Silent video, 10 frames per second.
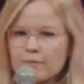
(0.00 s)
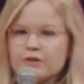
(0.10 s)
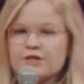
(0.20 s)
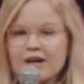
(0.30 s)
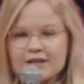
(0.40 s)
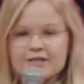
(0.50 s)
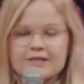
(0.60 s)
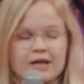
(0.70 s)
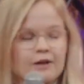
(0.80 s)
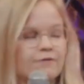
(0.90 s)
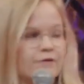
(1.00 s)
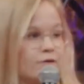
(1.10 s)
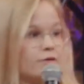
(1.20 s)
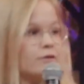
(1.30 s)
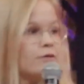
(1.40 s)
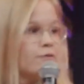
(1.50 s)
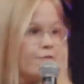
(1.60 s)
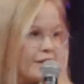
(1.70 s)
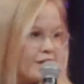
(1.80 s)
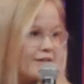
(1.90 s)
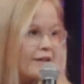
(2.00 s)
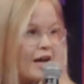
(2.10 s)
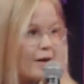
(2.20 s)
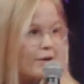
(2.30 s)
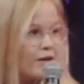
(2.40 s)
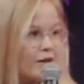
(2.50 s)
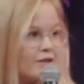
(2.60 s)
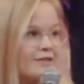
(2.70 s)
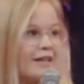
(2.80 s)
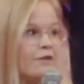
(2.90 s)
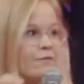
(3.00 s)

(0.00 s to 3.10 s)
dye stuff, new finishing chemicals that